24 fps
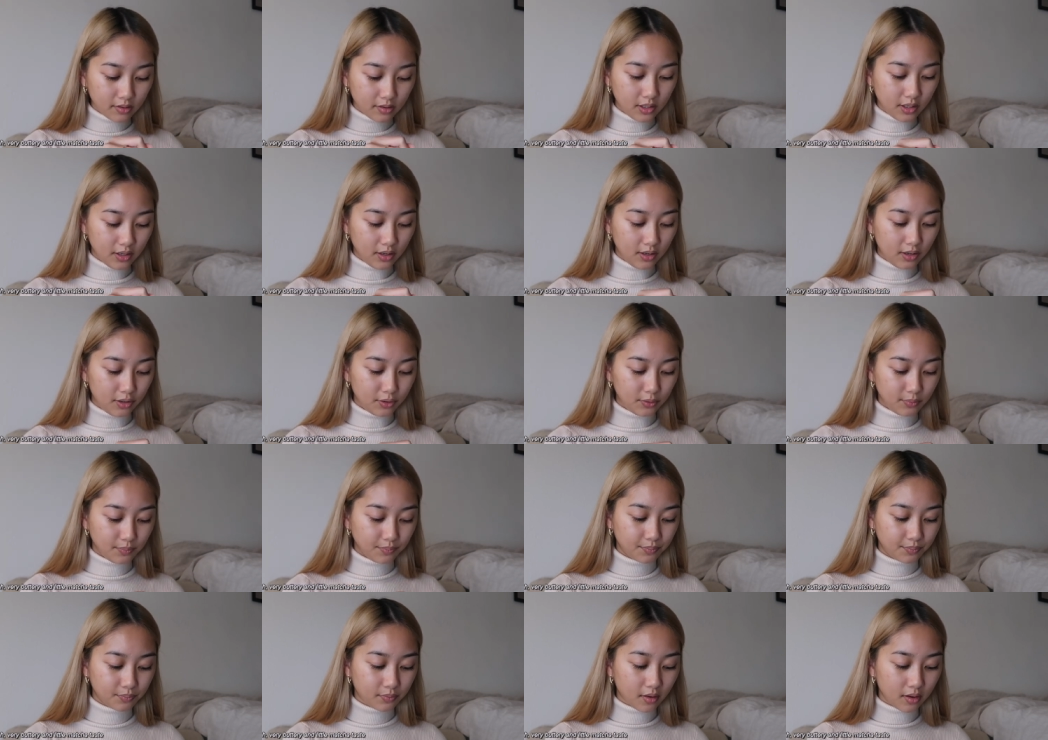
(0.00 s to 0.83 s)
you know,
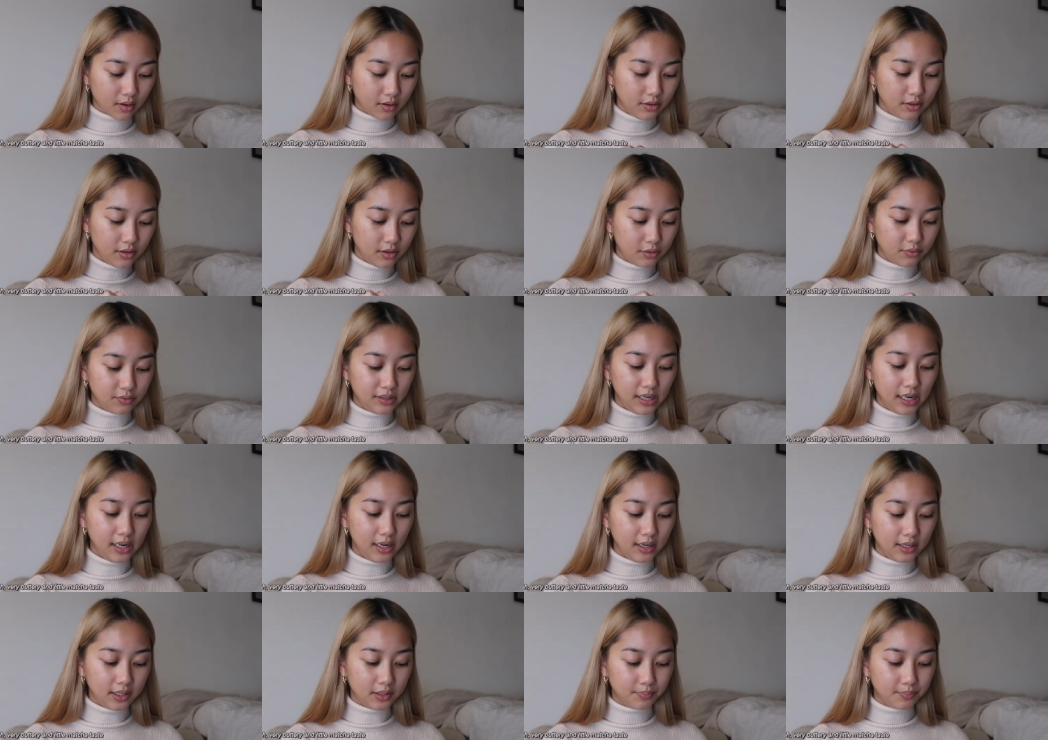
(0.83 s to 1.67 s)
don't
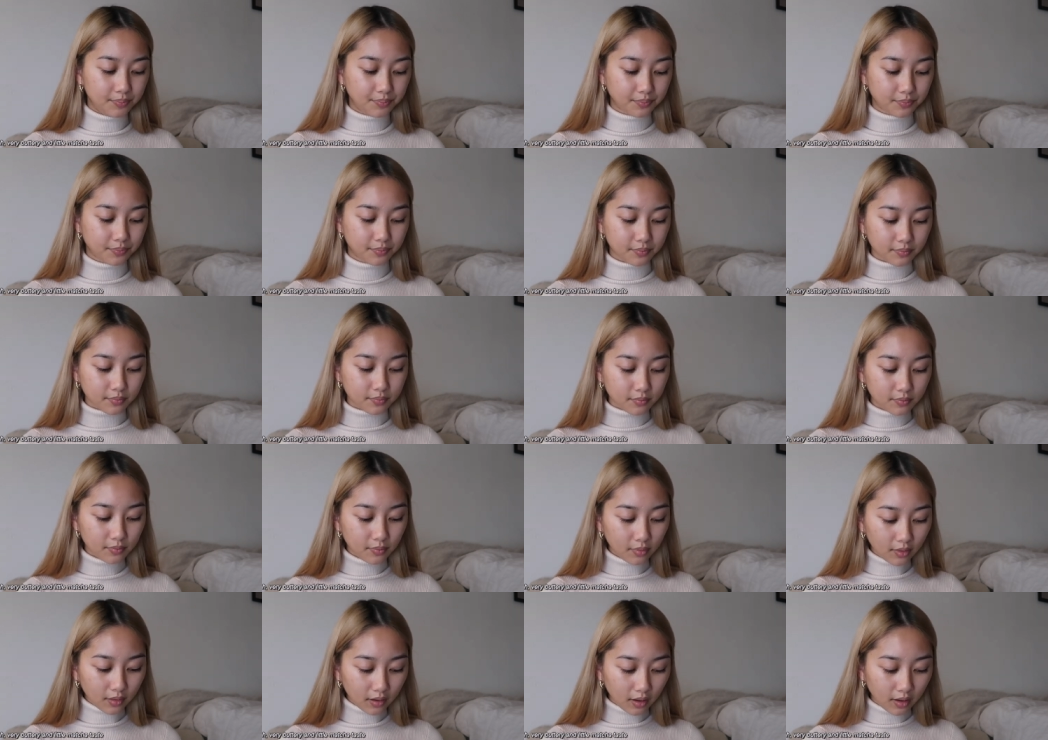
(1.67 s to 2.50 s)
really
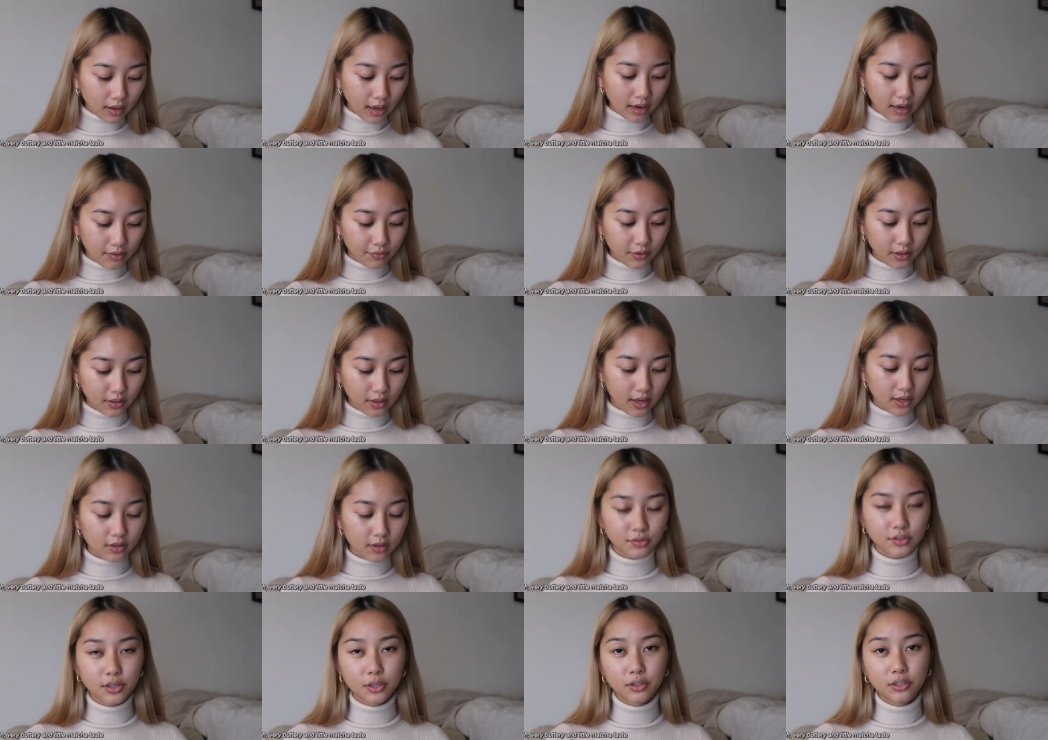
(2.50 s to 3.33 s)
have a
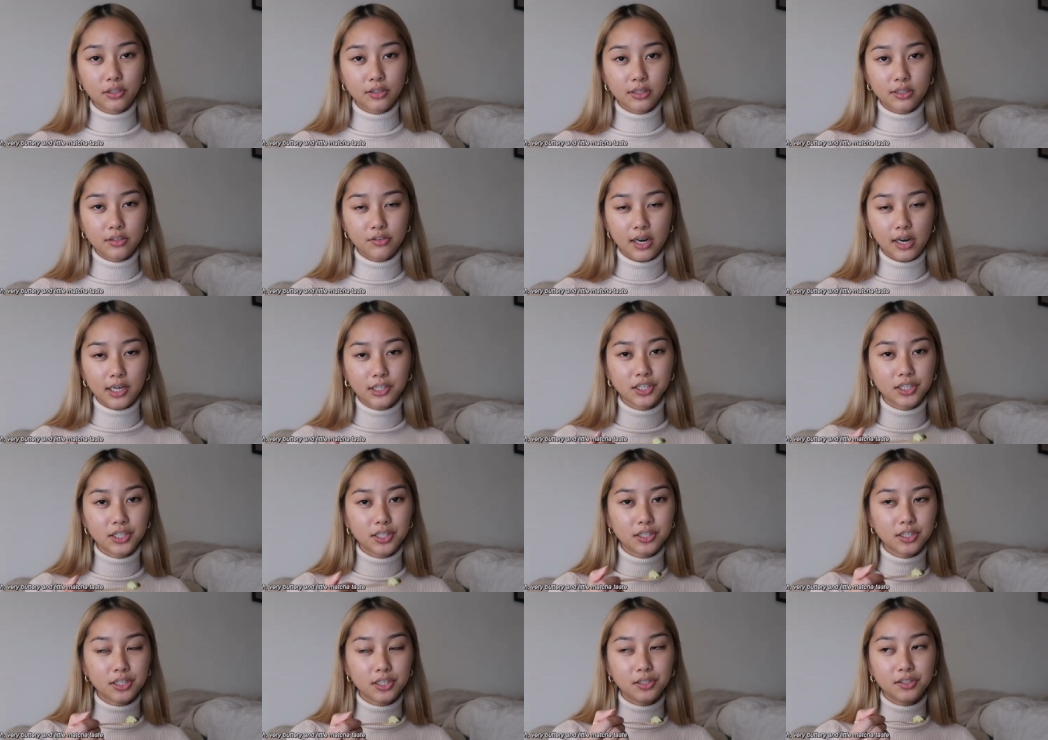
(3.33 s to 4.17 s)
lot of social
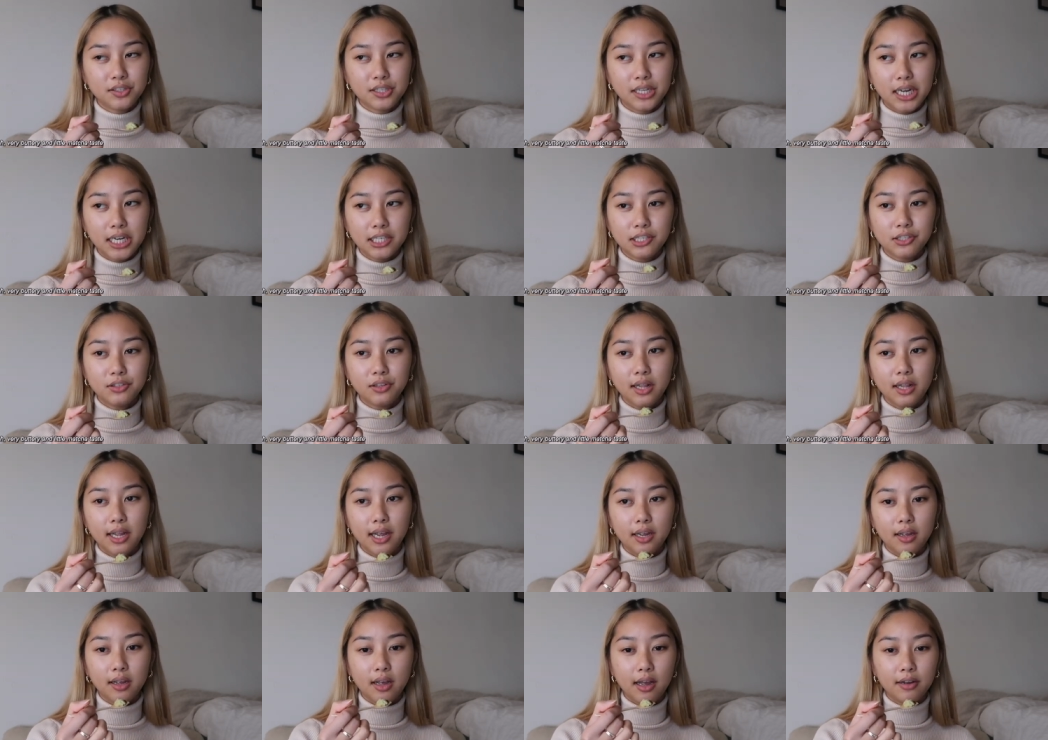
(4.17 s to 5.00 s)
interaction, so it's nice to
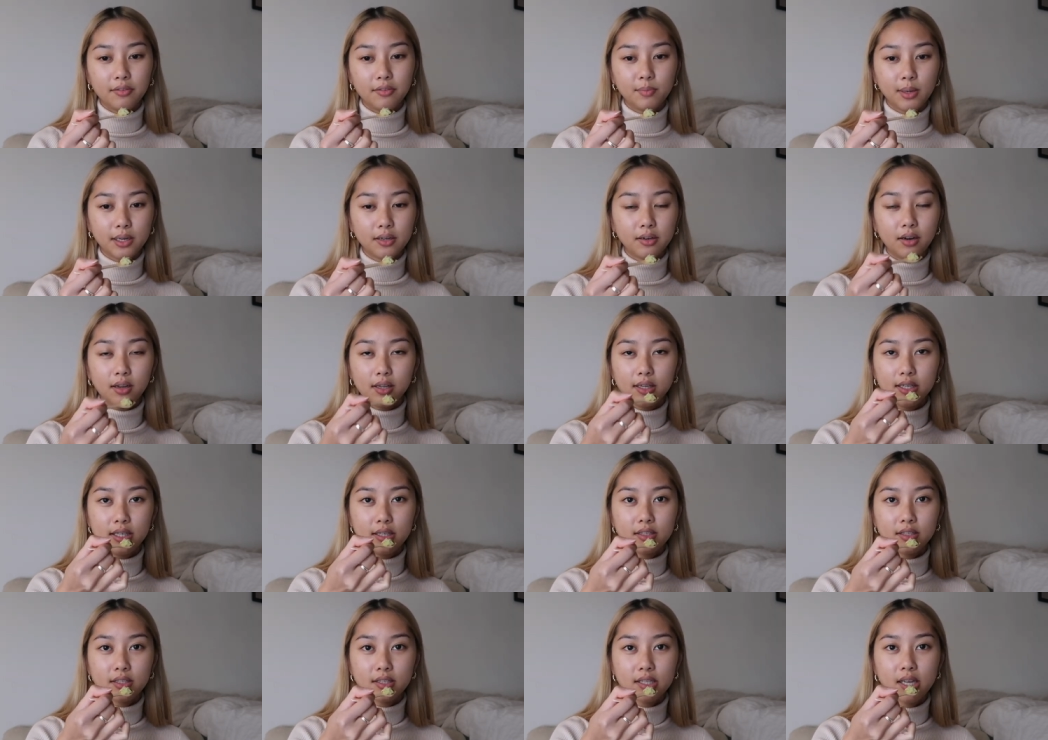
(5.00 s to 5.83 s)
like have my
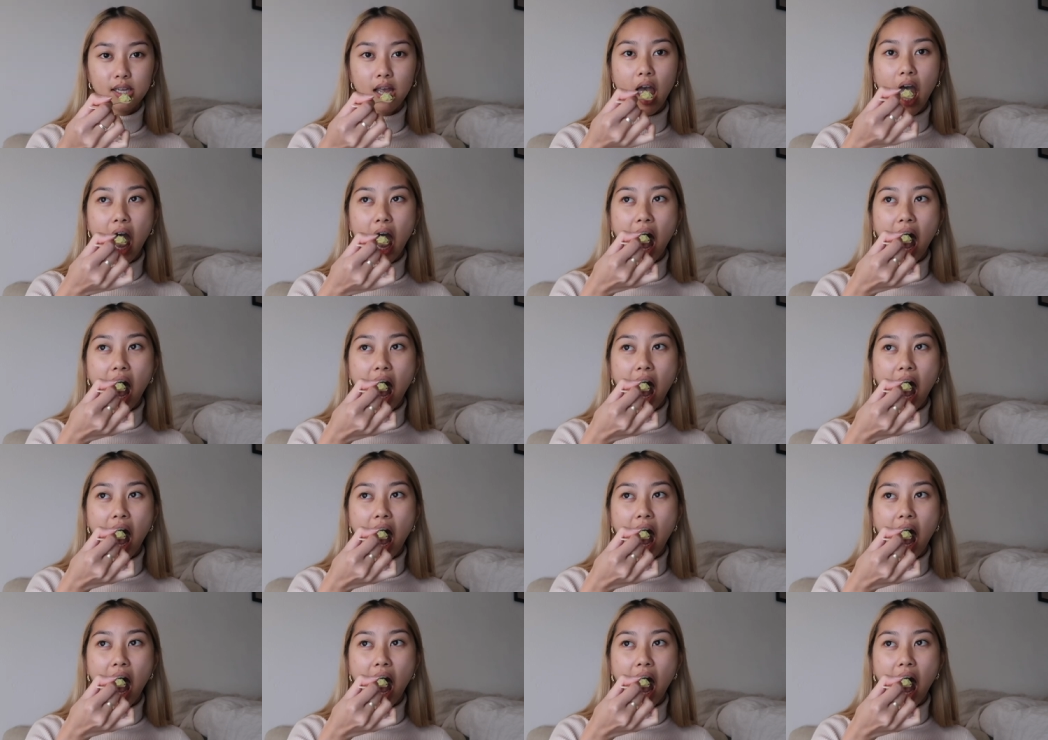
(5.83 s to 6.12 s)
colleagues